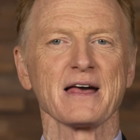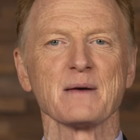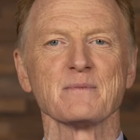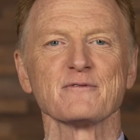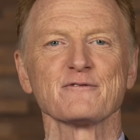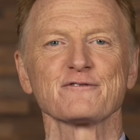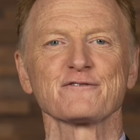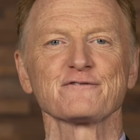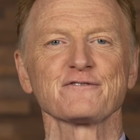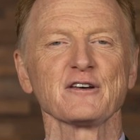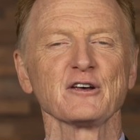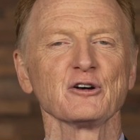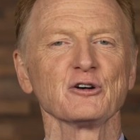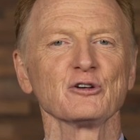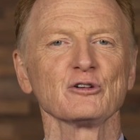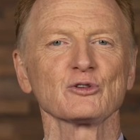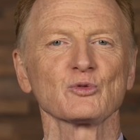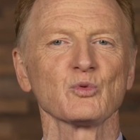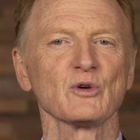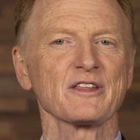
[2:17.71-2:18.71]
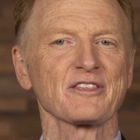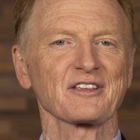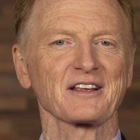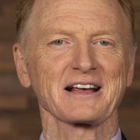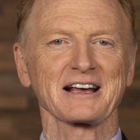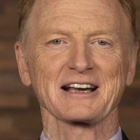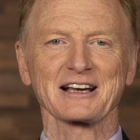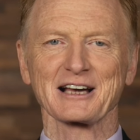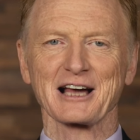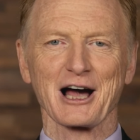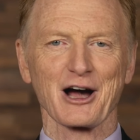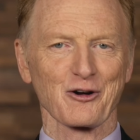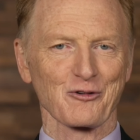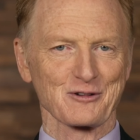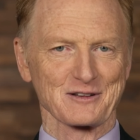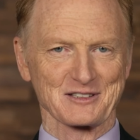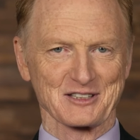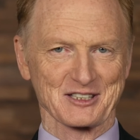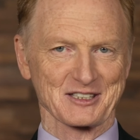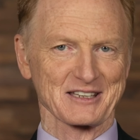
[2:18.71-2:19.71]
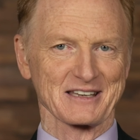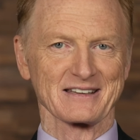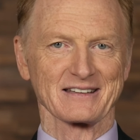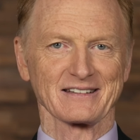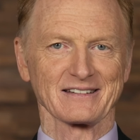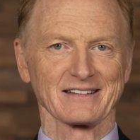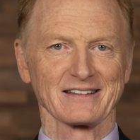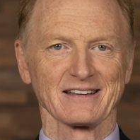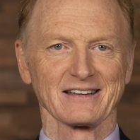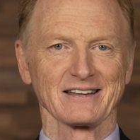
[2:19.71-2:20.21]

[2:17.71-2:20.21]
them filled with currency.